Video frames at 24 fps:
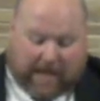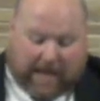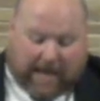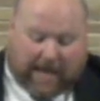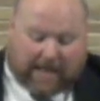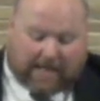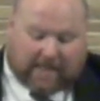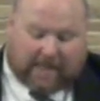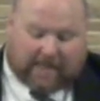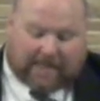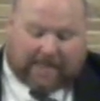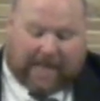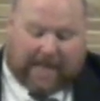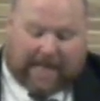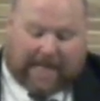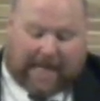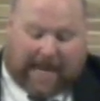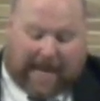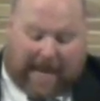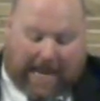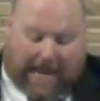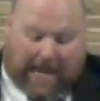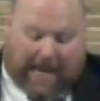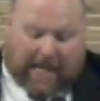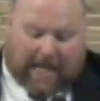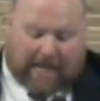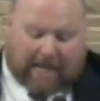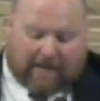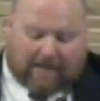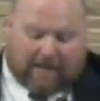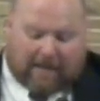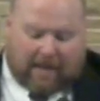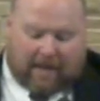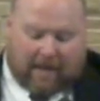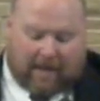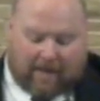And that thine
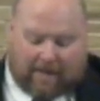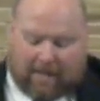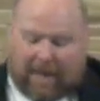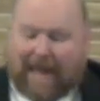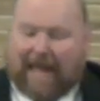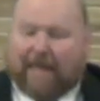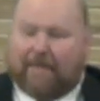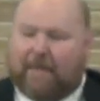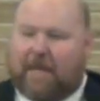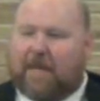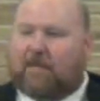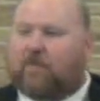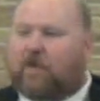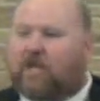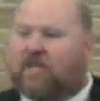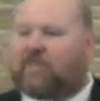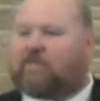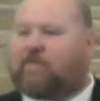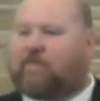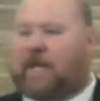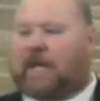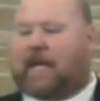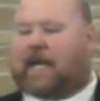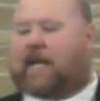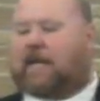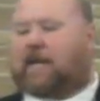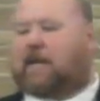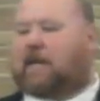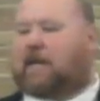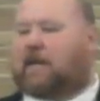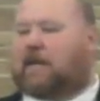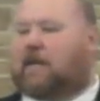hand might be with me.